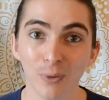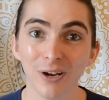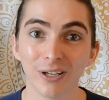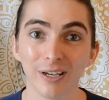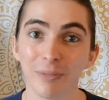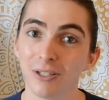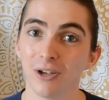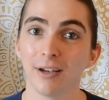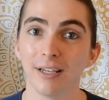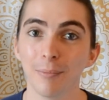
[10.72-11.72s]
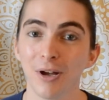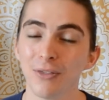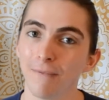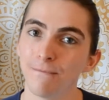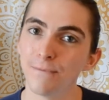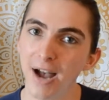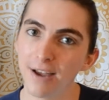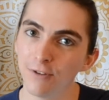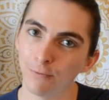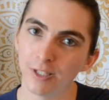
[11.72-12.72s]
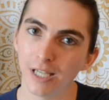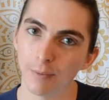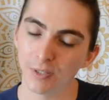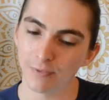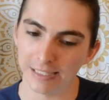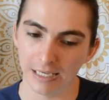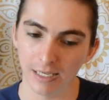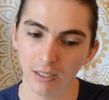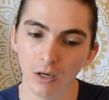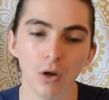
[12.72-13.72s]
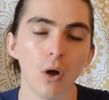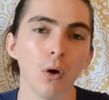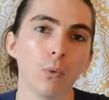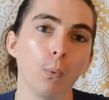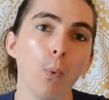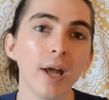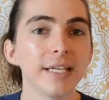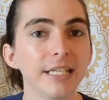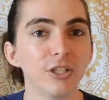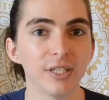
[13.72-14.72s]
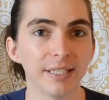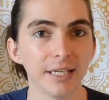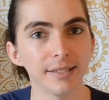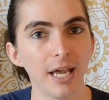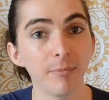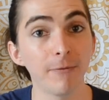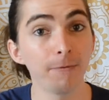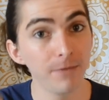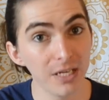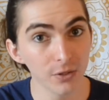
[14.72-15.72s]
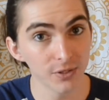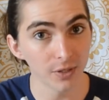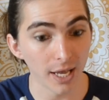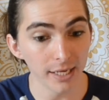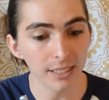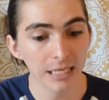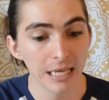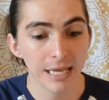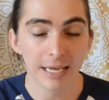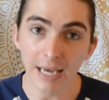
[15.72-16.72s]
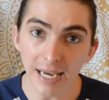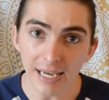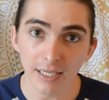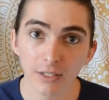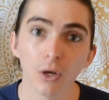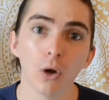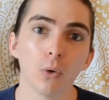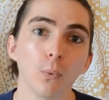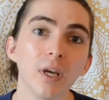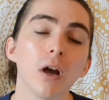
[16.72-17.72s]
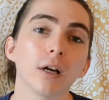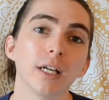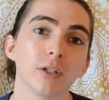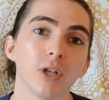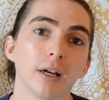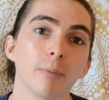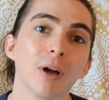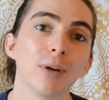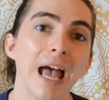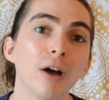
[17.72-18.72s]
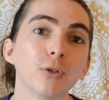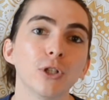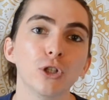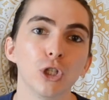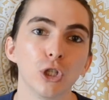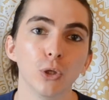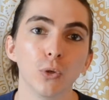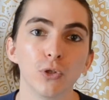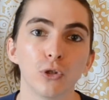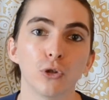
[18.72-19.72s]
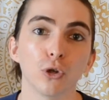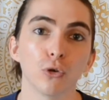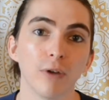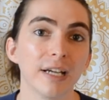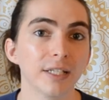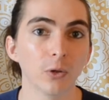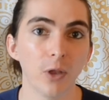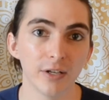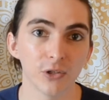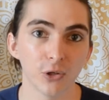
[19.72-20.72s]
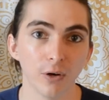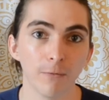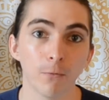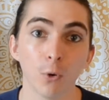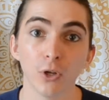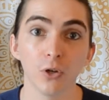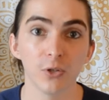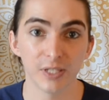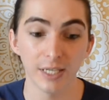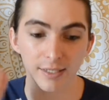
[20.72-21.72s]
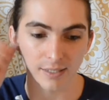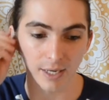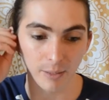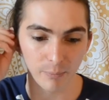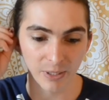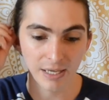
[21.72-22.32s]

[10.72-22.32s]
we are going to be talking about the 5 different types of skin, what each skin type feels like, and we are going to talk about how to choose the correct cleanser for your skin type.